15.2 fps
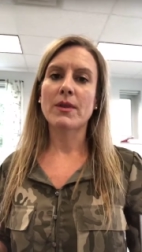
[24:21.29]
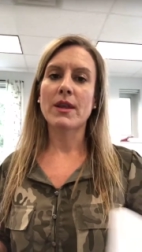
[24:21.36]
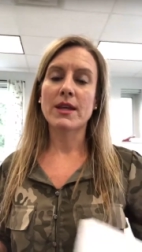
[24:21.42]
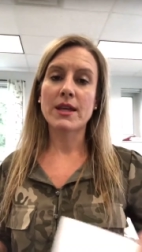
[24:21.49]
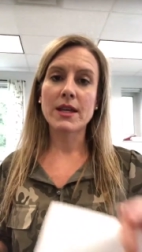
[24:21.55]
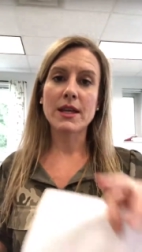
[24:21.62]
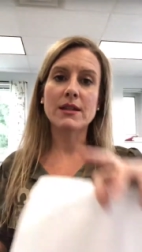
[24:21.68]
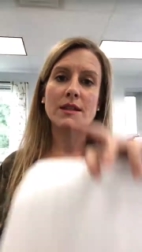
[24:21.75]
The
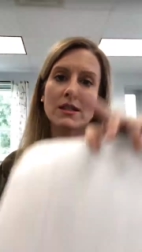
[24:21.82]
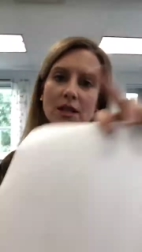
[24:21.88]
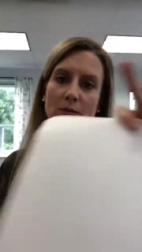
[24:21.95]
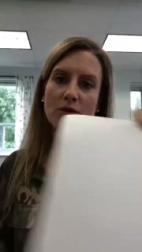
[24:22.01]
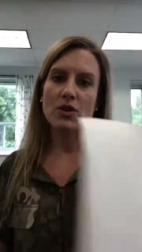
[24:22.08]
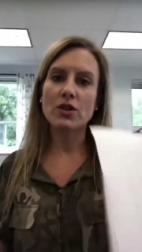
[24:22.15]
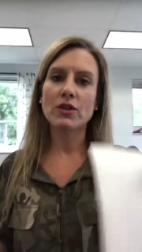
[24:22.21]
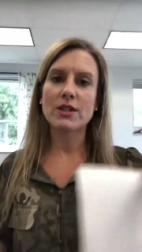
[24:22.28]

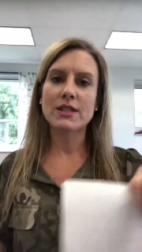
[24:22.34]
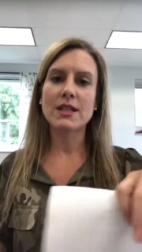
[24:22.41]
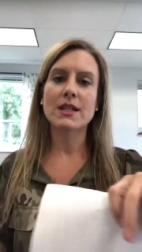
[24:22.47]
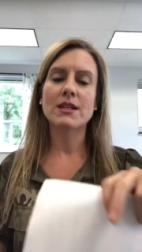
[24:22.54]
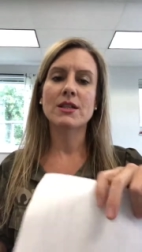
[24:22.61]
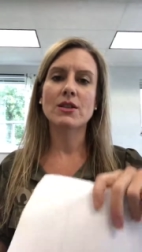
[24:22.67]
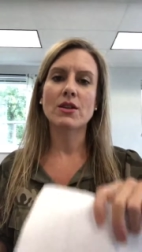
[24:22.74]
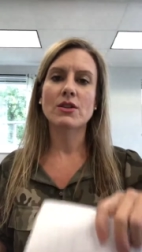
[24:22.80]
temperature, you'll see
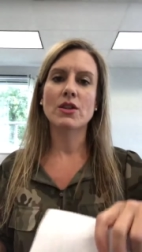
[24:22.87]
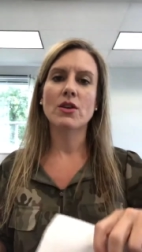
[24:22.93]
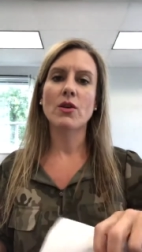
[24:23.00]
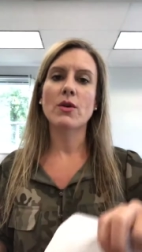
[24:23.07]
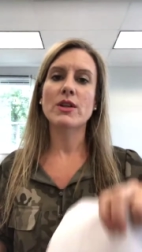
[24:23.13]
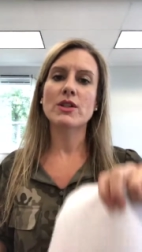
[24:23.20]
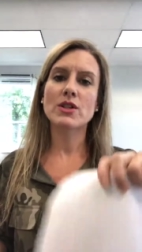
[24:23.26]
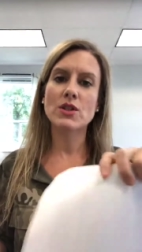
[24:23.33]
it start to go
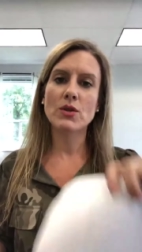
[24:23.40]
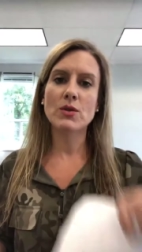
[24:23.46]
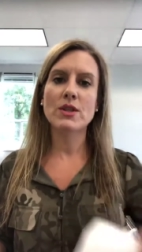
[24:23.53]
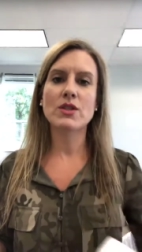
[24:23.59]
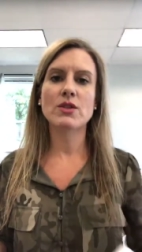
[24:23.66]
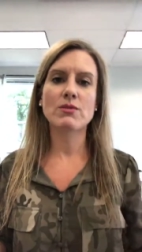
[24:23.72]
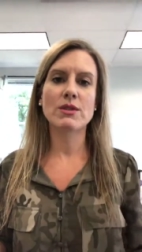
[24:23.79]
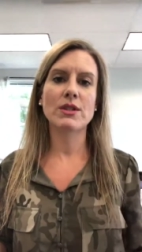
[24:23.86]
as soon
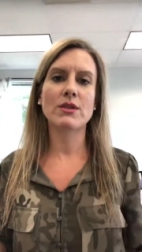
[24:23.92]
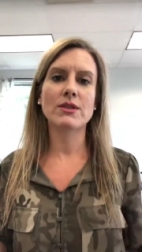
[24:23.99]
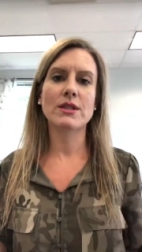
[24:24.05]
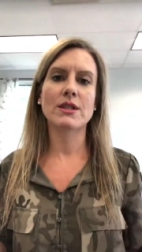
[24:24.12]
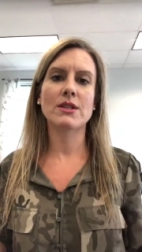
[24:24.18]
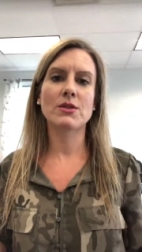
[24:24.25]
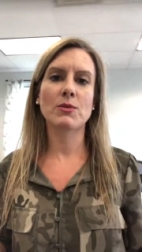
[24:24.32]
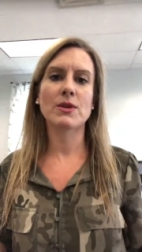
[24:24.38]
as you tilt
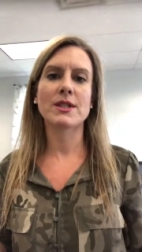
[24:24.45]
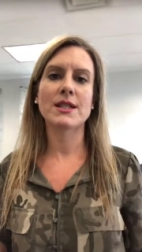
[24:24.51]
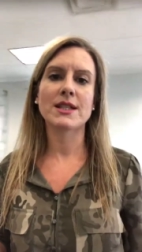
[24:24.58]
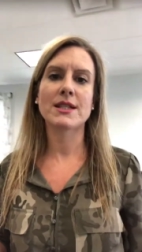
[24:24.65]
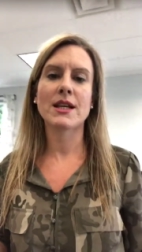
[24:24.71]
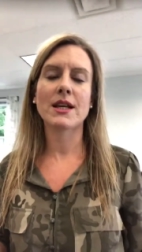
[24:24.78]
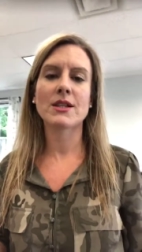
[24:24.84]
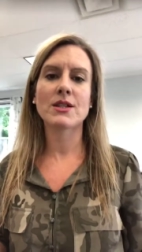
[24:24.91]
it towards the
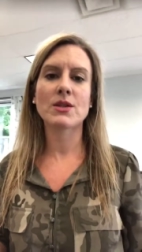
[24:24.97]
sun.